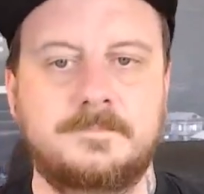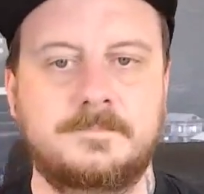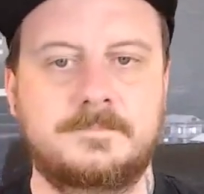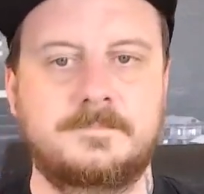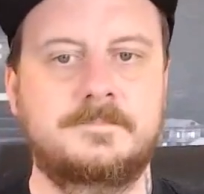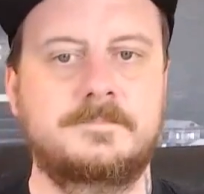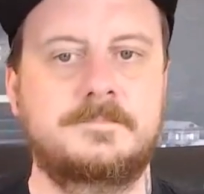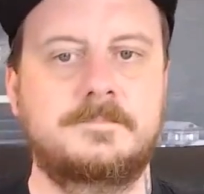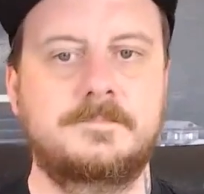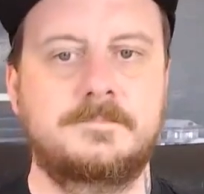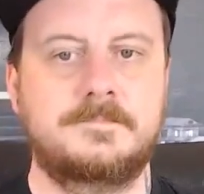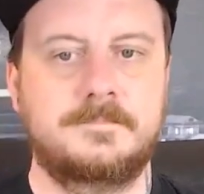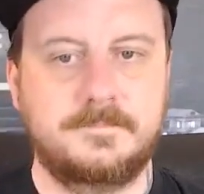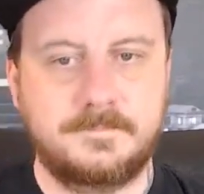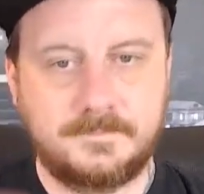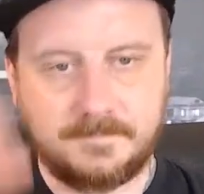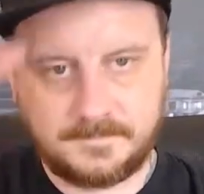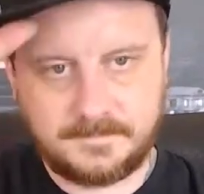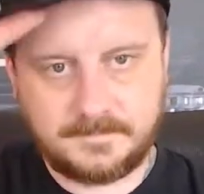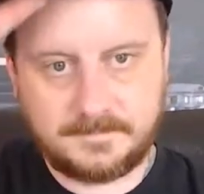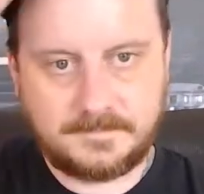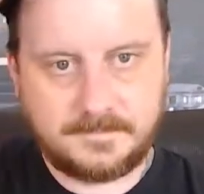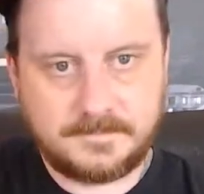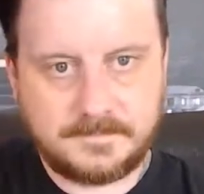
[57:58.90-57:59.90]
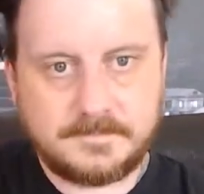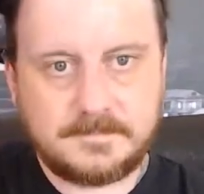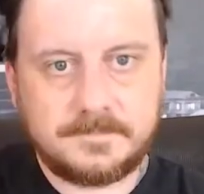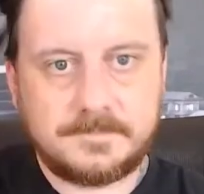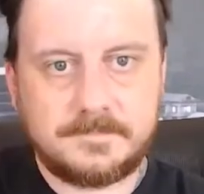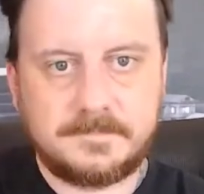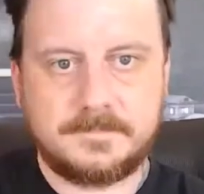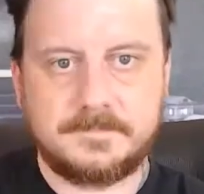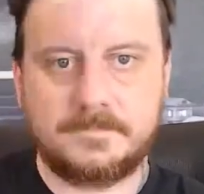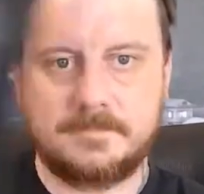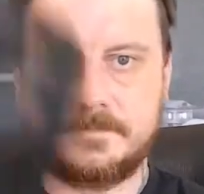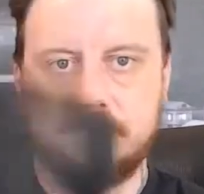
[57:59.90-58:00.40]

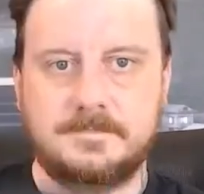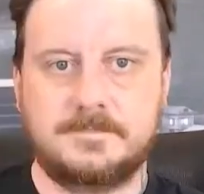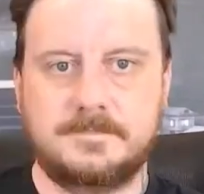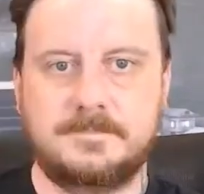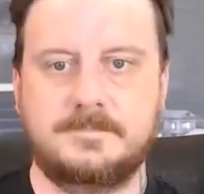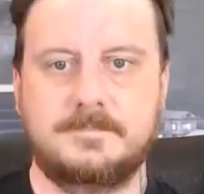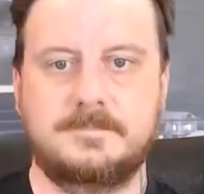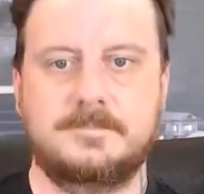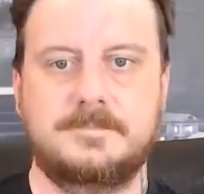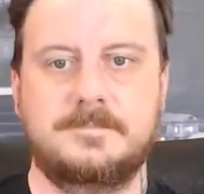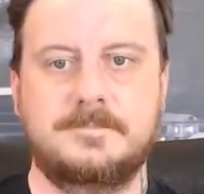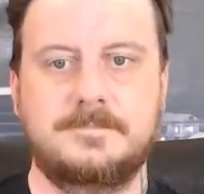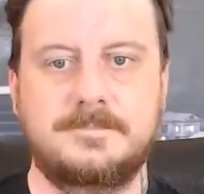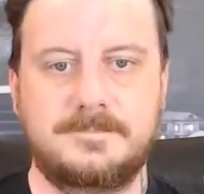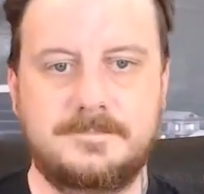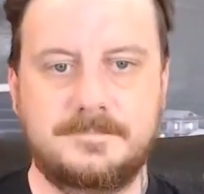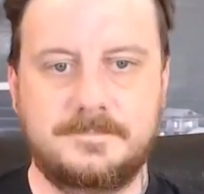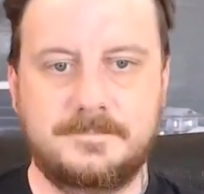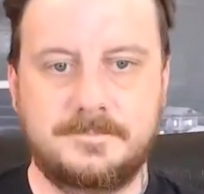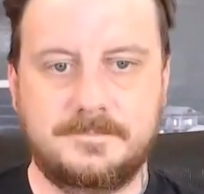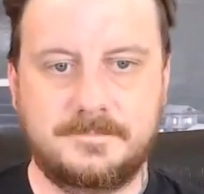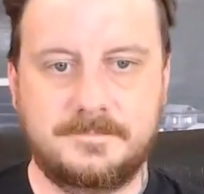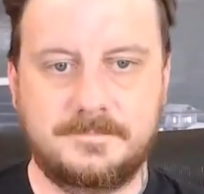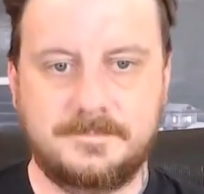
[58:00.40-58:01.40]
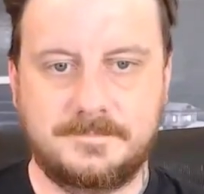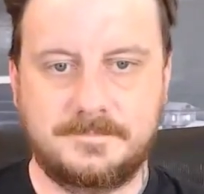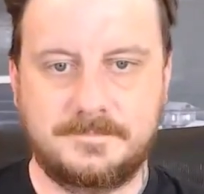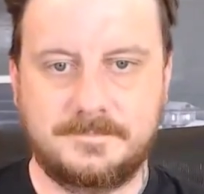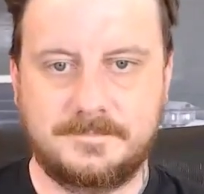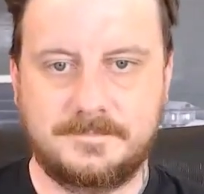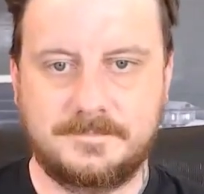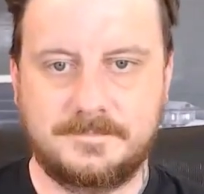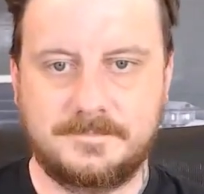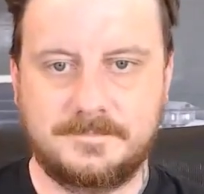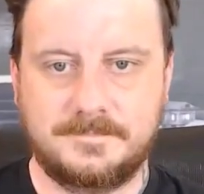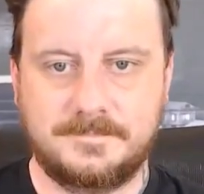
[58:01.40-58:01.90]

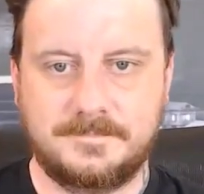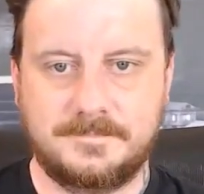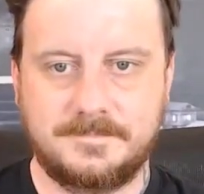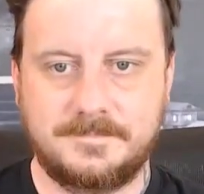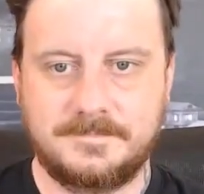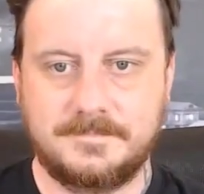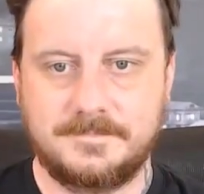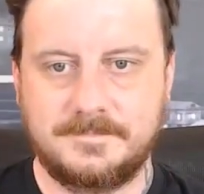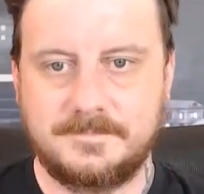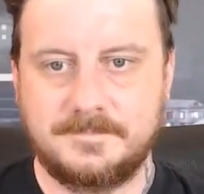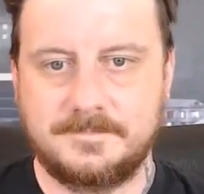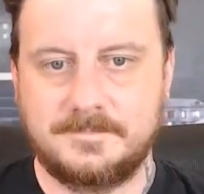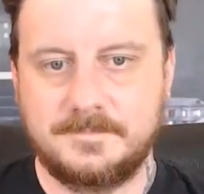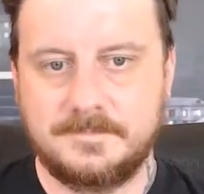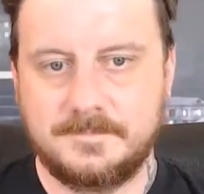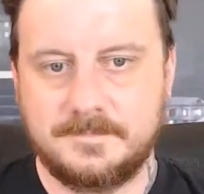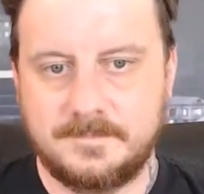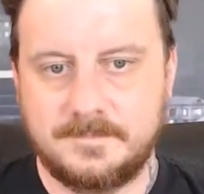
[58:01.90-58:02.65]
(silent)